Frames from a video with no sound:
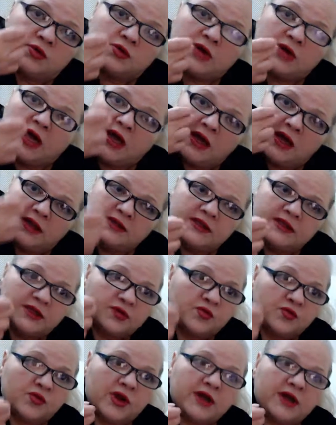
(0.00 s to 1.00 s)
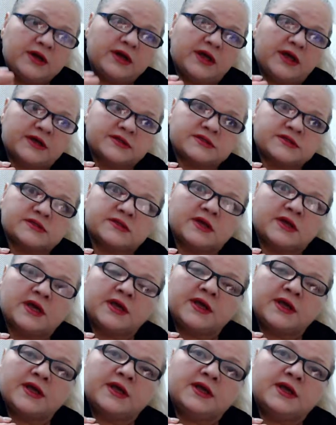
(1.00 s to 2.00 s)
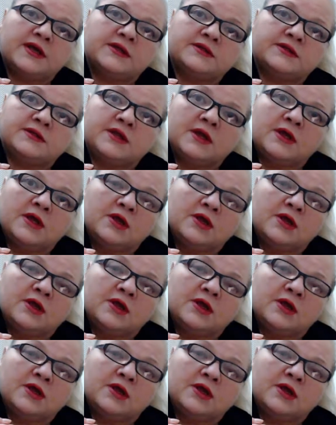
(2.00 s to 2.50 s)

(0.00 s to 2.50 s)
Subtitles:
I had that redness, and